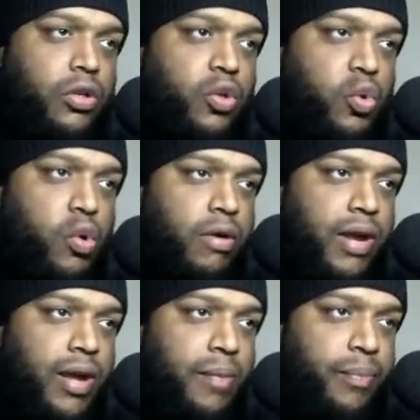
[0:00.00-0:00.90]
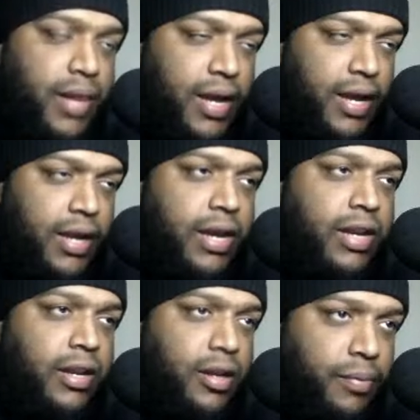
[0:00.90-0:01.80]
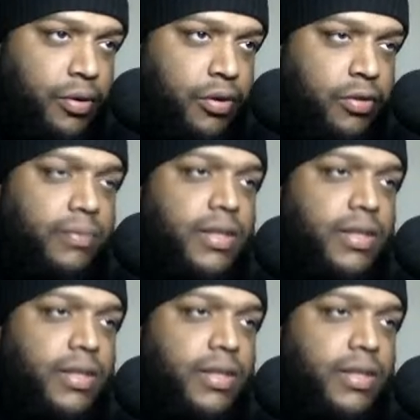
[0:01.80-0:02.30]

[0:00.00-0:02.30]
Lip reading: You are applying a number